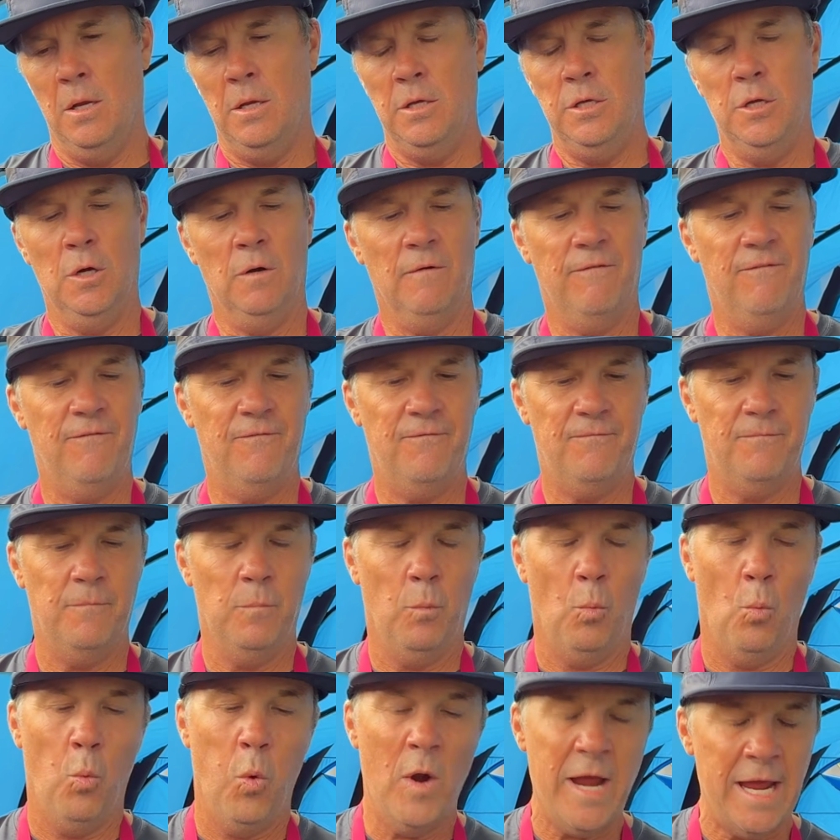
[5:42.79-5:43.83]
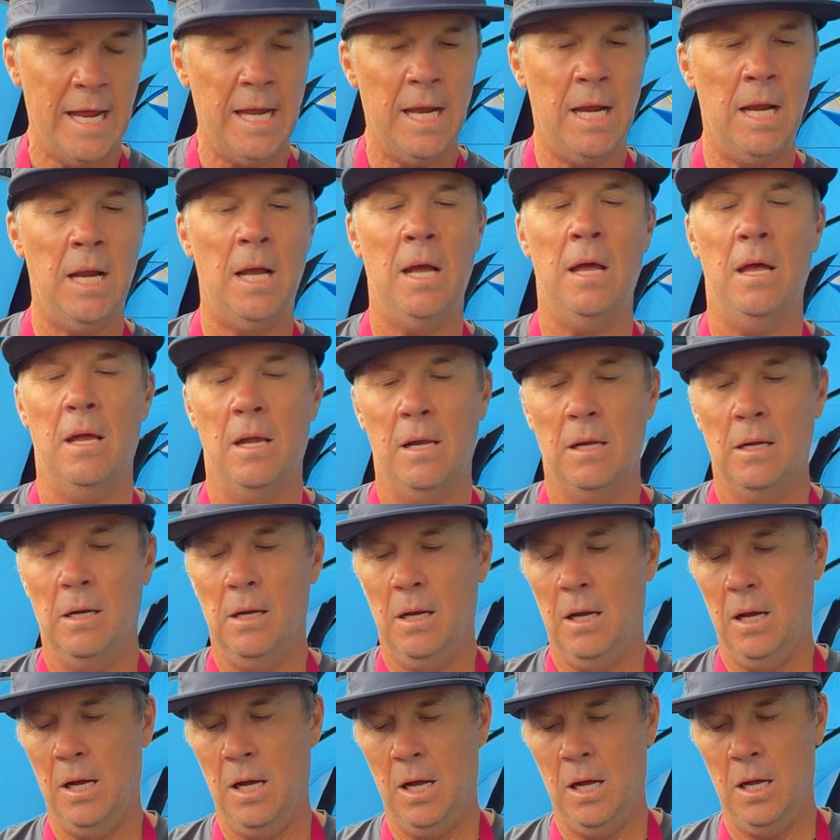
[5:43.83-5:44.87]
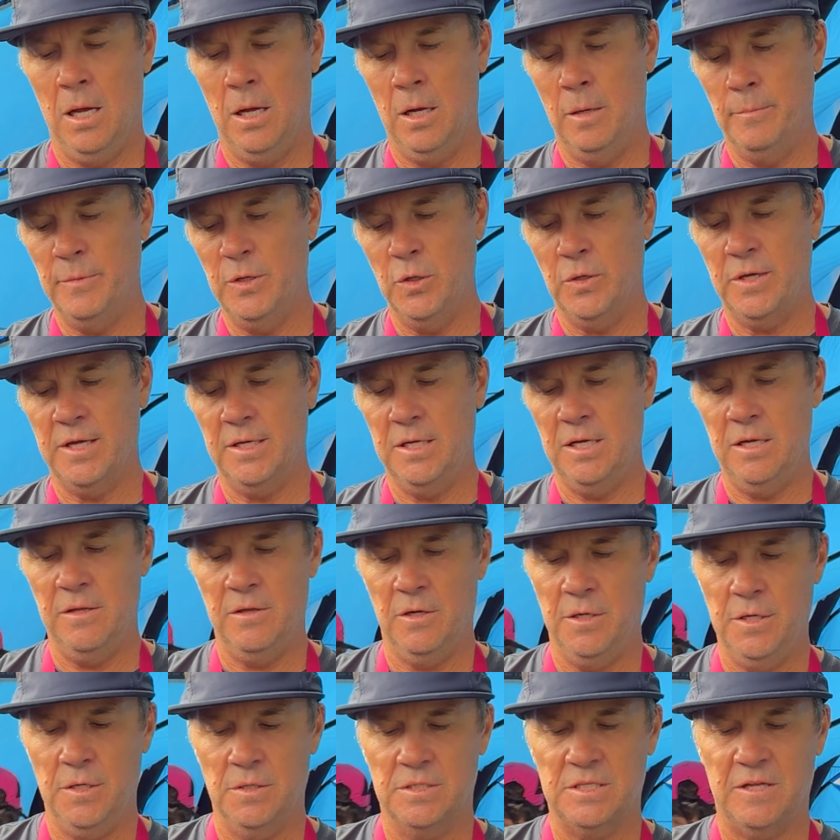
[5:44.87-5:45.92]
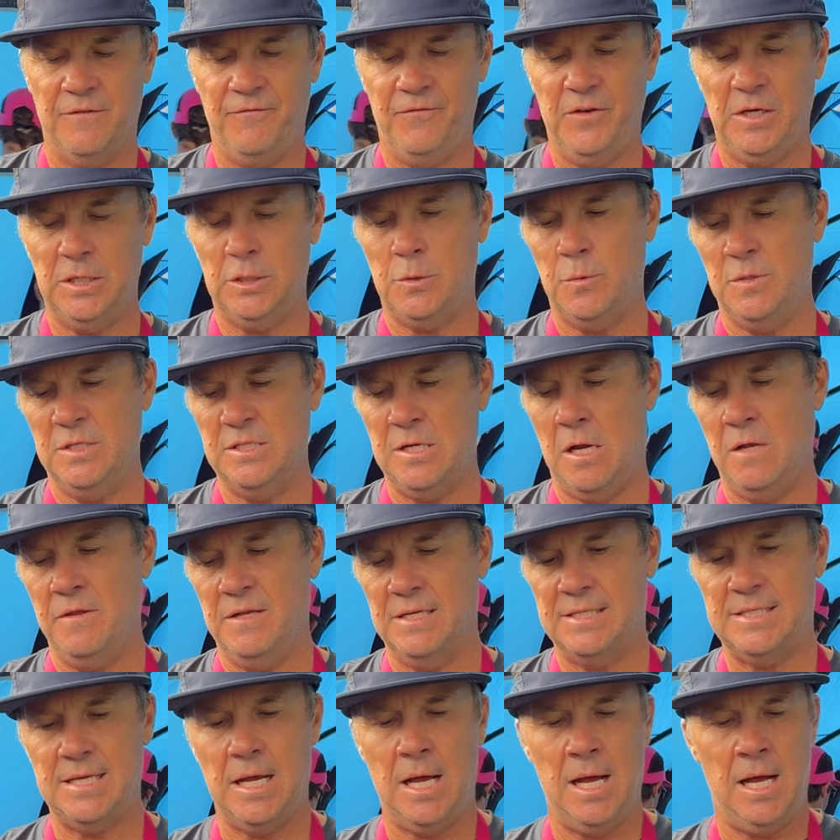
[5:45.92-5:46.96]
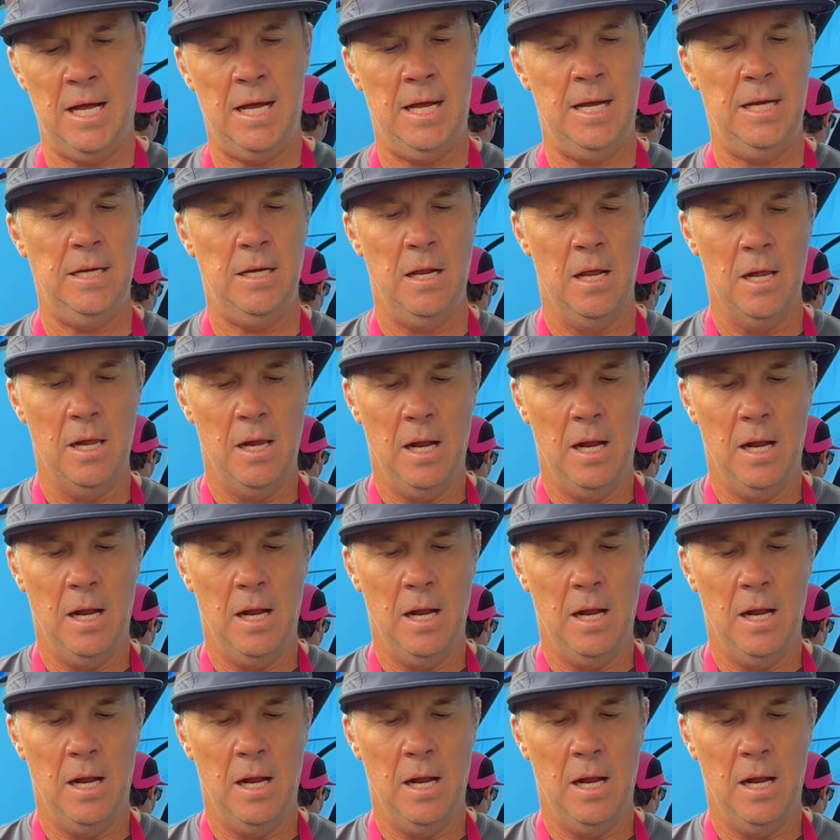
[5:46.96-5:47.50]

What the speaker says: your wing. You can either use the fixed ones on the side.